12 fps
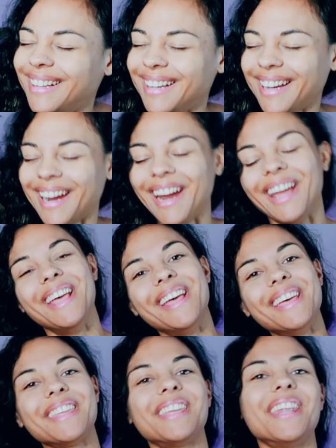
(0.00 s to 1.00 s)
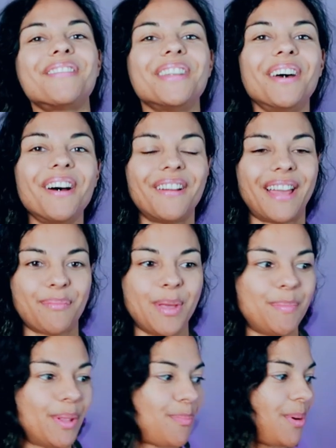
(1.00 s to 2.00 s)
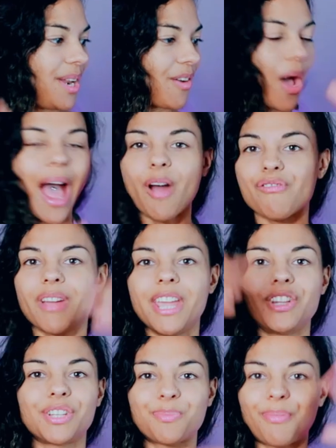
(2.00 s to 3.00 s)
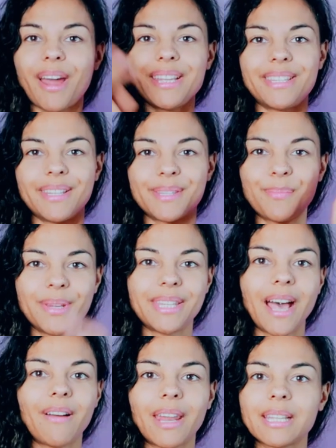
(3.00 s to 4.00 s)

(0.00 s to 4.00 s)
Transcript: You never know, like people are putting outrageous prices up and down.